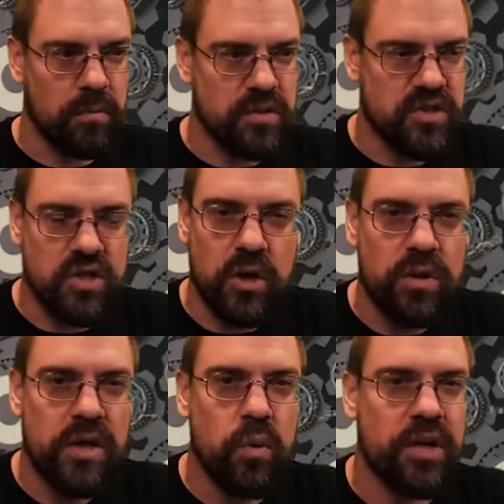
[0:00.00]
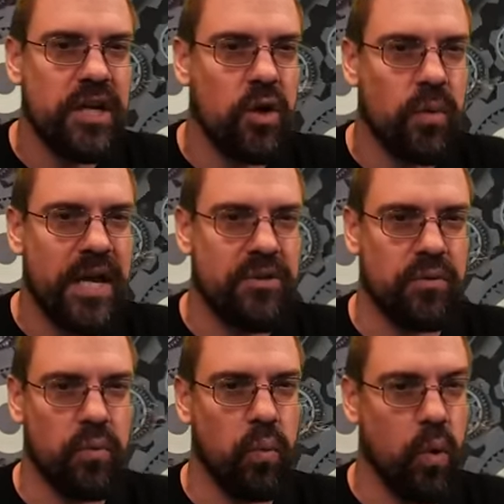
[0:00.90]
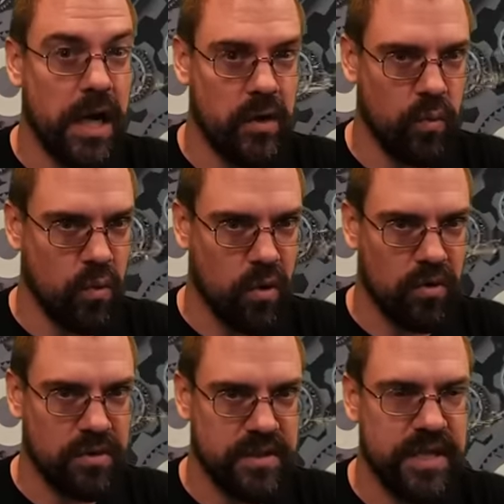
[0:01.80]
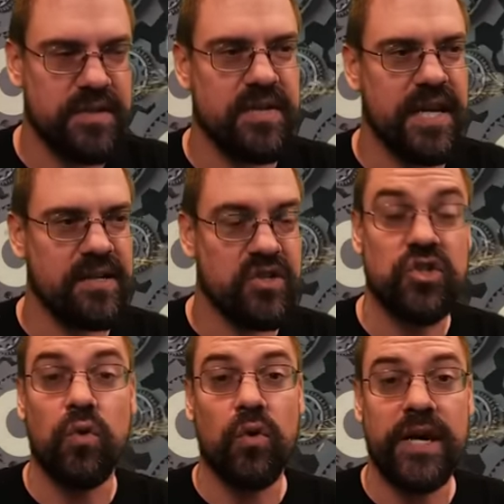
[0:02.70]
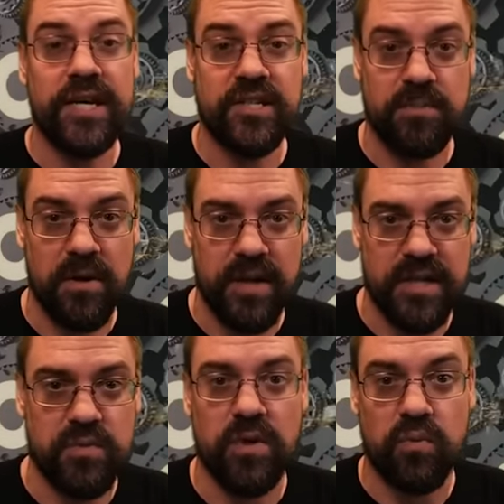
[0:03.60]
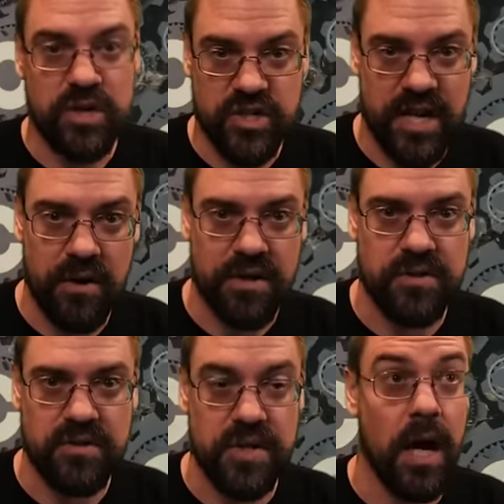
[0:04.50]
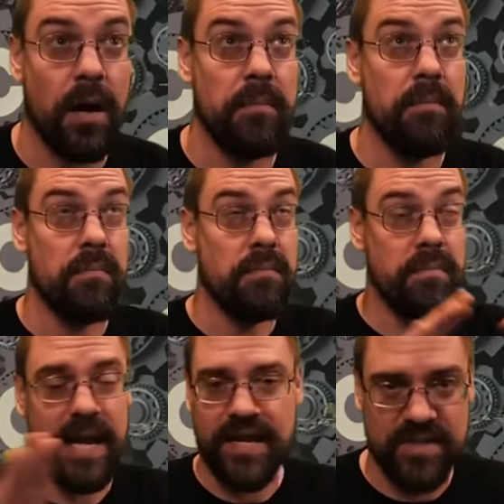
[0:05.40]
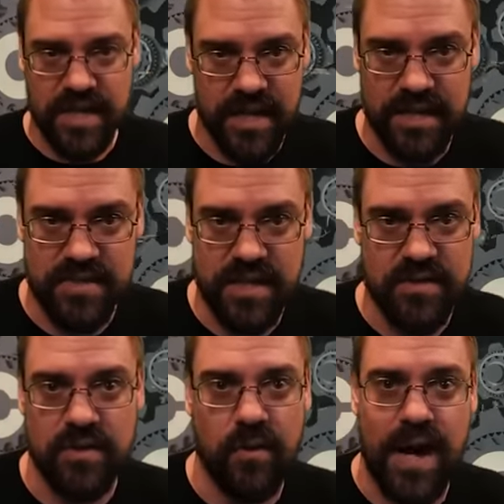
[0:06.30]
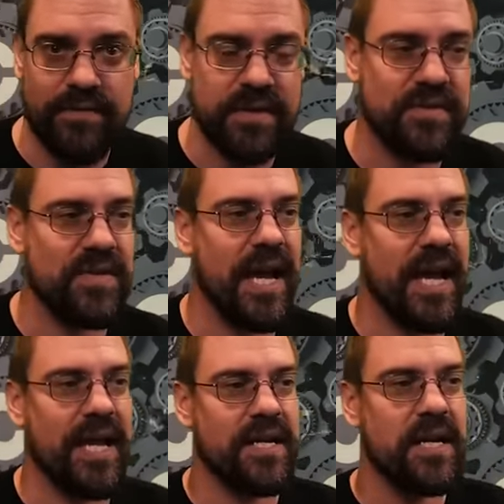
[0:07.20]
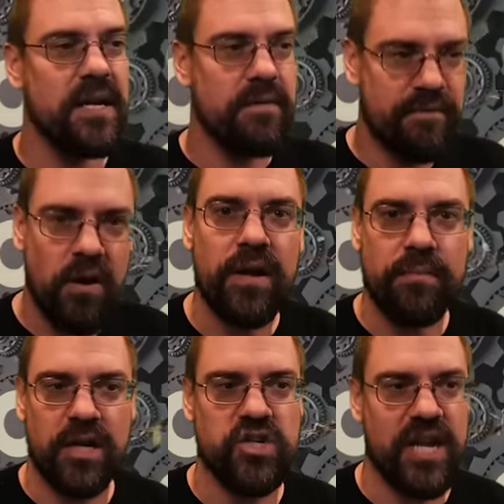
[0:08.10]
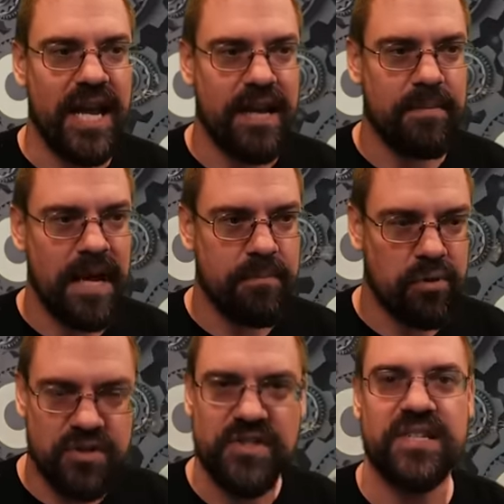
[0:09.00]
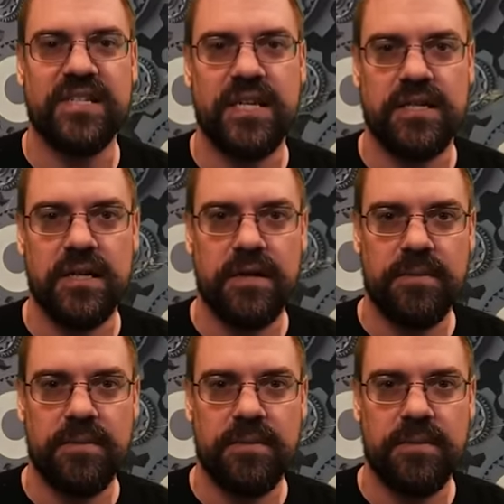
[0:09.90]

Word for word: slowly working your way through one world. It is a story experience with rich characters, amazing cutscenes and graphics, and very much a persistent